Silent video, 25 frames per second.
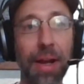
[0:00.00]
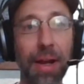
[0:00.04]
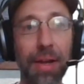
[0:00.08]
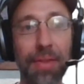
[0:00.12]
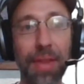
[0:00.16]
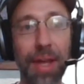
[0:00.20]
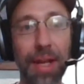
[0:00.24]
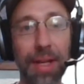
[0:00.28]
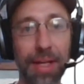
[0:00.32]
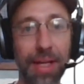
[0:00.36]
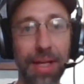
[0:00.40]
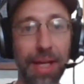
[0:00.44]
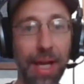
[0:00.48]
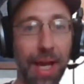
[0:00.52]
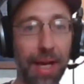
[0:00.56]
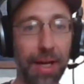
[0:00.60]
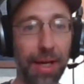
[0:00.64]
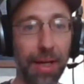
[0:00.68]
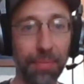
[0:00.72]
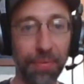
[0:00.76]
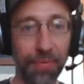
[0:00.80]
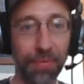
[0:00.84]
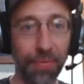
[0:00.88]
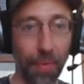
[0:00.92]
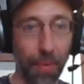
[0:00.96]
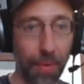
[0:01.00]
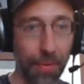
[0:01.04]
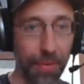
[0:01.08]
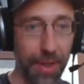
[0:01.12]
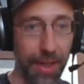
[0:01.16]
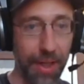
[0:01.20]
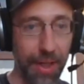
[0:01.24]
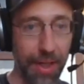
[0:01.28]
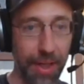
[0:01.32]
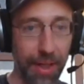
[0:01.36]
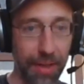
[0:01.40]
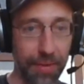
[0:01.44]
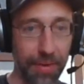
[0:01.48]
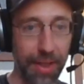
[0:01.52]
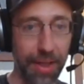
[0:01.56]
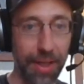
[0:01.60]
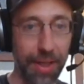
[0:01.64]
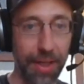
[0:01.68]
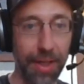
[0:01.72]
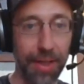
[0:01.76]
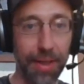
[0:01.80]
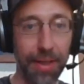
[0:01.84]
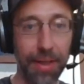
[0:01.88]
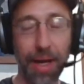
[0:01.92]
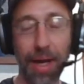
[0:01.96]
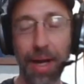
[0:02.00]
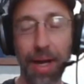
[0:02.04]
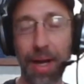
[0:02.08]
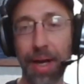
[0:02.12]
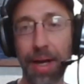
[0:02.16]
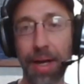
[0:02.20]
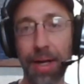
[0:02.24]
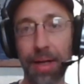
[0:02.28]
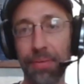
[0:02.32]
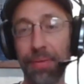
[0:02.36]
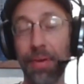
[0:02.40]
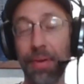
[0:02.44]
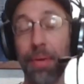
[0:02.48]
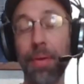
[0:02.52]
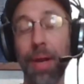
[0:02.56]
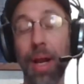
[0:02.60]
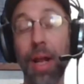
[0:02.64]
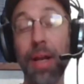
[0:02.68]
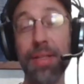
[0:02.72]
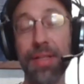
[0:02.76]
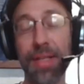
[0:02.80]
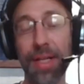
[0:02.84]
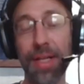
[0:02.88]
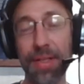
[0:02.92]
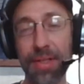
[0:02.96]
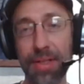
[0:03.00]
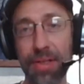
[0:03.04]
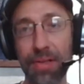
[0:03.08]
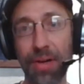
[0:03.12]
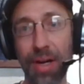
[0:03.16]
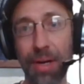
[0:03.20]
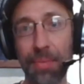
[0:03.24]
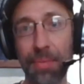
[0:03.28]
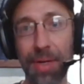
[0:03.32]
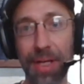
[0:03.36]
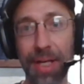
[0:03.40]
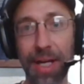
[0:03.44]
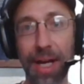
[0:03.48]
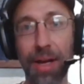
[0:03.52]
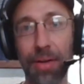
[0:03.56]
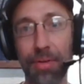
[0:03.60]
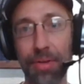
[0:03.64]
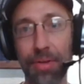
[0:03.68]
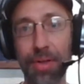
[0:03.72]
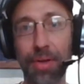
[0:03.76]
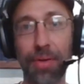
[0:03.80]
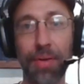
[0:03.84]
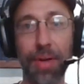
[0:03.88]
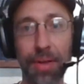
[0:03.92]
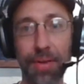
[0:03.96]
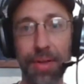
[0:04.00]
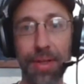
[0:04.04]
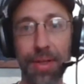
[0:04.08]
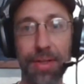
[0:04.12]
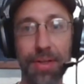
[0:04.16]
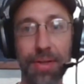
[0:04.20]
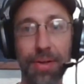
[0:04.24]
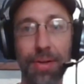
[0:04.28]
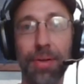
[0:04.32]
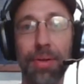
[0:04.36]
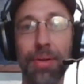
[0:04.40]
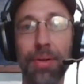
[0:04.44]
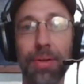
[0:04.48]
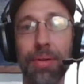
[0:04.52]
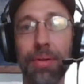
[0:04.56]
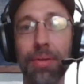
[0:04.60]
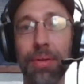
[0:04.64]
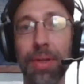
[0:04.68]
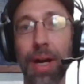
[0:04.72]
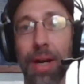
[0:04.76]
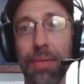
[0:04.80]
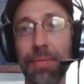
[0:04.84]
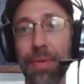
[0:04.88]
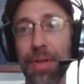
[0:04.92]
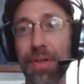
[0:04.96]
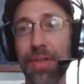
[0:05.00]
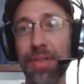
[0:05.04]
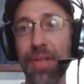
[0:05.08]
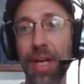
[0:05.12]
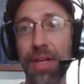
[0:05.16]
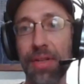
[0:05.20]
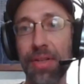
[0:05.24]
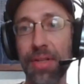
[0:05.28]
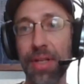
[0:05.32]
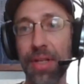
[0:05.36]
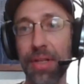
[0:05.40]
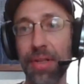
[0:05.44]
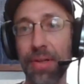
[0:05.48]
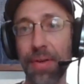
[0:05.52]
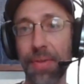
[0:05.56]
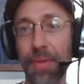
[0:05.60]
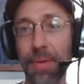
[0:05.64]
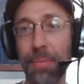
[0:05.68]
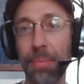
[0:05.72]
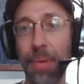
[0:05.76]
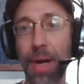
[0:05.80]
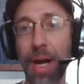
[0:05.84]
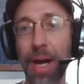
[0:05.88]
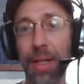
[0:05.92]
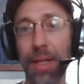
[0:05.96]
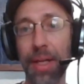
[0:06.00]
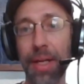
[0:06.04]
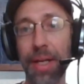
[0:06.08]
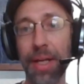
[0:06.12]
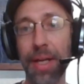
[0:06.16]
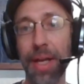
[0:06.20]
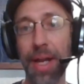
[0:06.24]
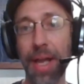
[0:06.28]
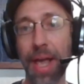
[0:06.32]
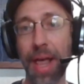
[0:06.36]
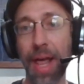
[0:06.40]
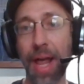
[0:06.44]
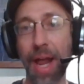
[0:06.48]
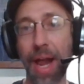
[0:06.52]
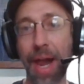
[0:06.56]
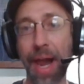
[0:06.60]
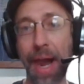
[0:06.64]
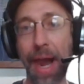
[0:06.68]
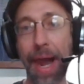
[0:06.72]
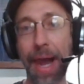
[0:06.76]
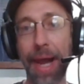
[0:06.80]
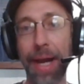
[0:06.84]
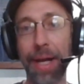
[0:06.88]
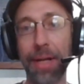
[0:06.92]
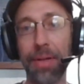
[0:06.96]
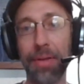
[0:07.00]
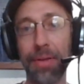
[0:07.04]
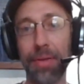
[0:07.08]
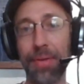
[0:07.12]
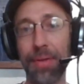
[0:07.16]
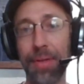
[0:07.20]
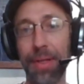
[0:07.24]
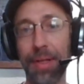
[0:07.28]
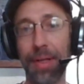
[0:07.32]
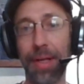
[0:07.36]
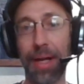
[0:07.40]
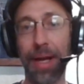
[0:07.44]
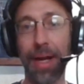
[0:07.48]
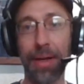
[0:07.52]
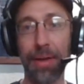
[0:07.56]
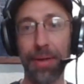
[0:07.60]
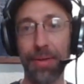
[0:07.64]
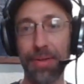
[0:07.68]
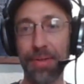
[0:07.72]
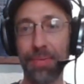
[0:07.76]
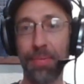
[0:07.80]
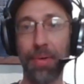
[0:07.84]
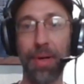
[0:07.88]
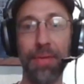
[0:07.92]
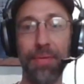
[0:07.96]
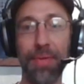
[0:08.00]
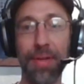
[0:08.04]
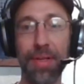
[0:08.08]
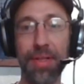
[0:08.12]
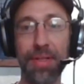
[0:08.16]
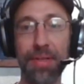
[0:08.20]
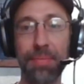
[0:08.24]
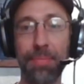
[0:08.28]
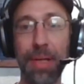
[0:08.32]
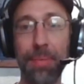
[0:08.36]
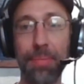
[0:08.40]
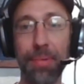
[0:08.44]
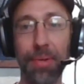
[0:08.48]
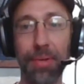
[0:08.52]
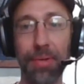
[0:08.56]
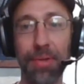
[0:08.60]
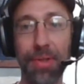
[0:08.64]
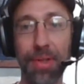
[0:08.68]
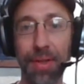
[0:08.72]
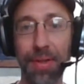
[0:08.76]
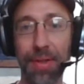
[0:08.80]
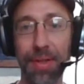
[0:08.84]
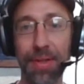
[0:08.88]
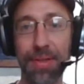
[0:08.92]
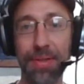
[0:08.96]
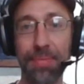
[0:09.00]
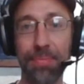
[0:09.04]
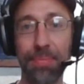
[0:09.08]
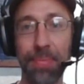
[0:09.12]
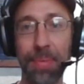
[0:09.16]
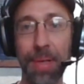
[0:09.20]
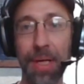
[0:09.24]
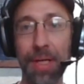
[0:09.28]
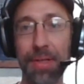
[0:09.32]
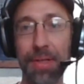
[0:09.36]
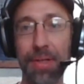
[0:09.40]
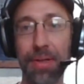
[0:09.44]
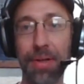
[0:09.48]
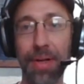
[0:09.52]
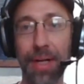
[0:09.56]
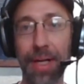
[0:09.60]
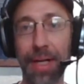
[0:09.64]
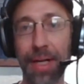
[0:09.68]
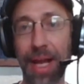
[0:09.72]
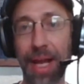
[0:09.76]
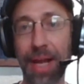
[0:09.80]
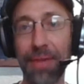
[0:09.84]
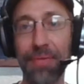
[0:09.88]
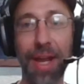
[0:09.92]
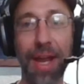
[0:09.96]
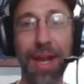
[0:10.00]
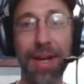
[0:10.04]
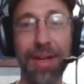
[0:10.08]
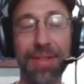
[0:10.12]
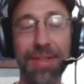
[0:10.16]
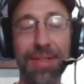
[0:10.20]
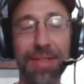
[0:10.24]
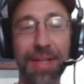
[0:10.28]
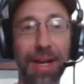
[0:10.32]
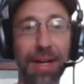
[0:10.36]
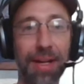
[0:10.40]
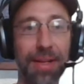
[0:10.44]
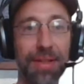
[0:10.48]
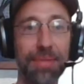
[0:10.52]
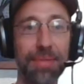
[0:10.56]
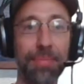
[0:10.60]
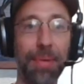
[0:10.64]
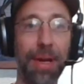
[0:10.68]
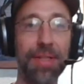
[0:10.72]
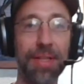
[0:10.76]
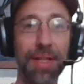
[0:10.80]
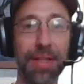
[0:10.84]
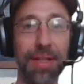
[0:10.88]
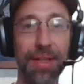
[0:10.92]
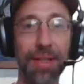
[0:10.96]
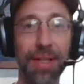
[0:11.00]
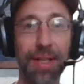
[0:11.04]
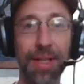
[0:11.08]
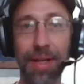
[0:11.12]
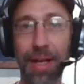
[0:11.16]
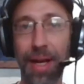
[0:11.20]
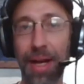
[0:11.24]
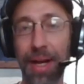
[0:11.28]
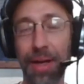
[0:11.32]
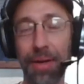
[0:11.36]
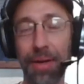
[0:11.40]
that he had up for from on his Instagram account during this whole conversation during the pilot. And it's one of his people took this picture in Afghanistan. It's basically